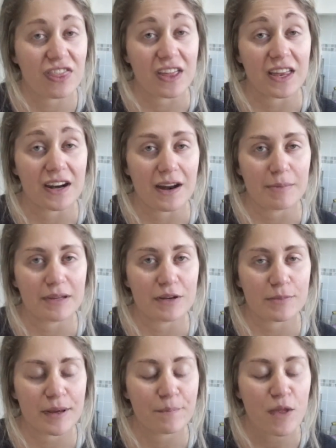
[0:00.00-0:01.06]
thicken it up a little
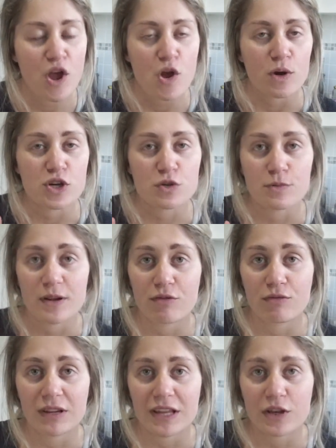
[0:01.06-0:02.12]
bit, which will be
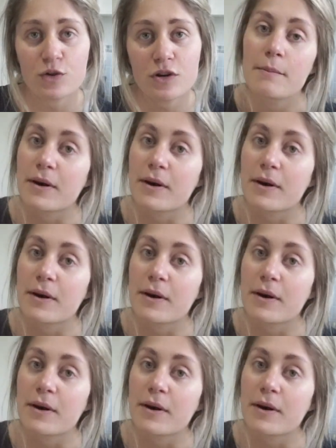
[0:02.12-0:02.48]
really good.